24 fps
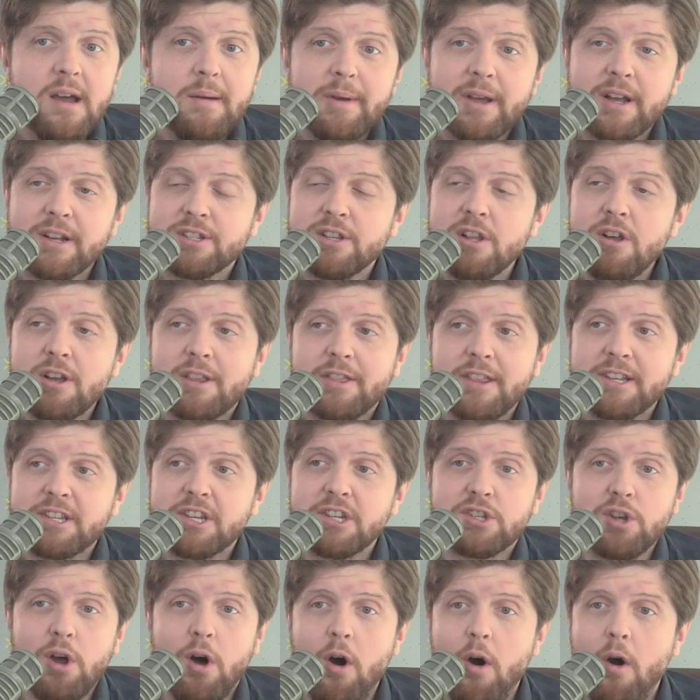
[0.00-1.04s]
Because look, this
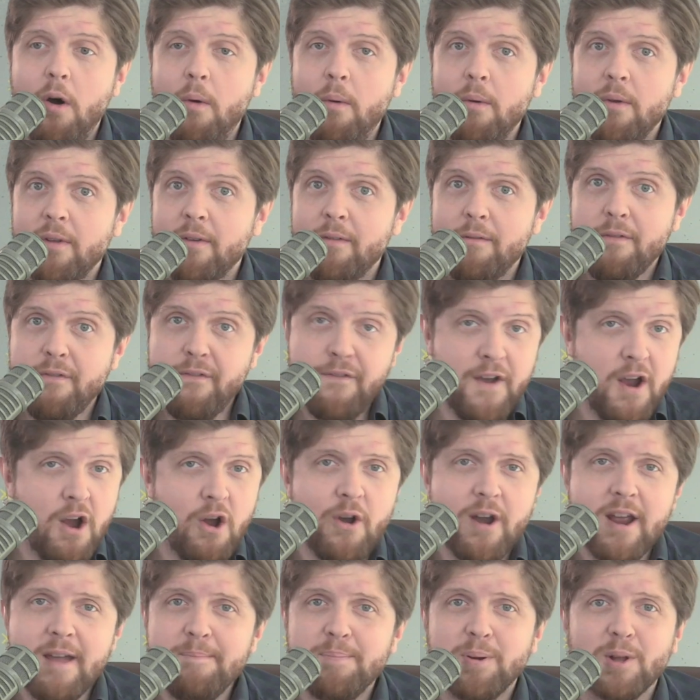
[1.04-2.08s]
is all
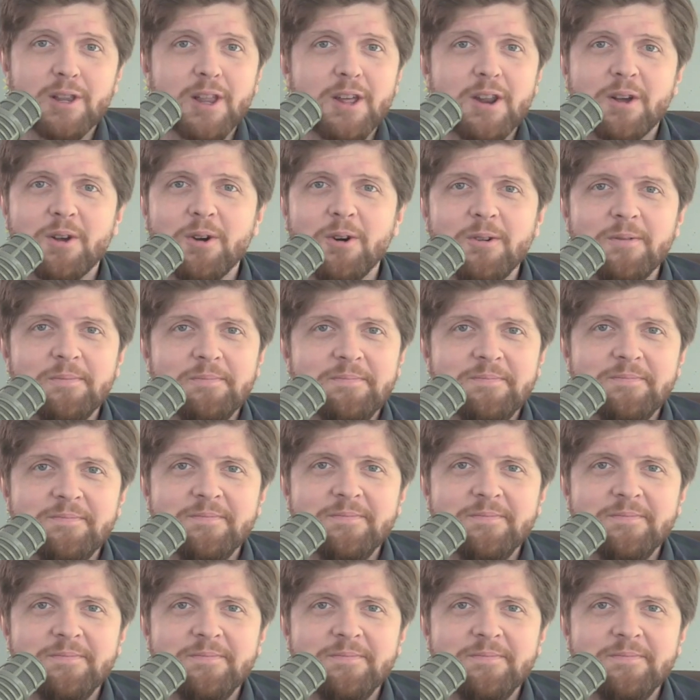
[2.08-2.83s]
very political.